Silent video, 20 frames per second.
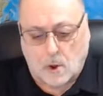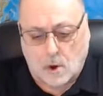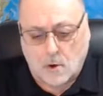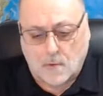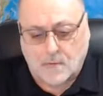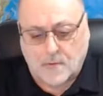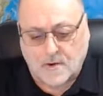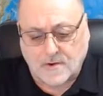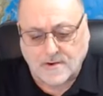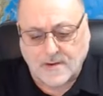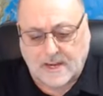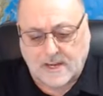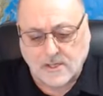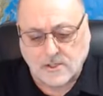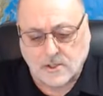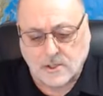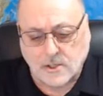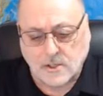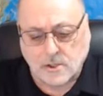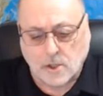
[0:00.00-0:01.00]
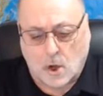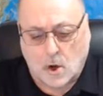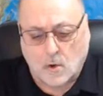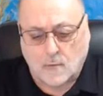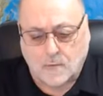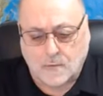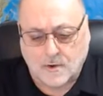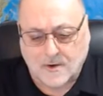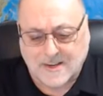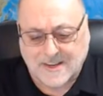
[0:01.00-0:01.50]
over nations,
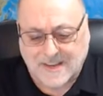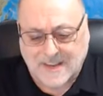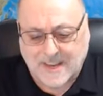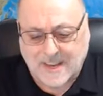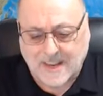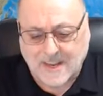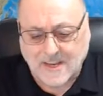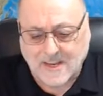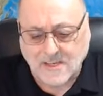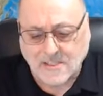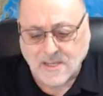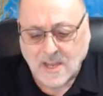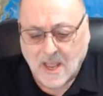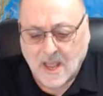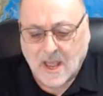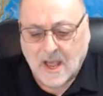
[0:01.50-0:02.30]
over kings,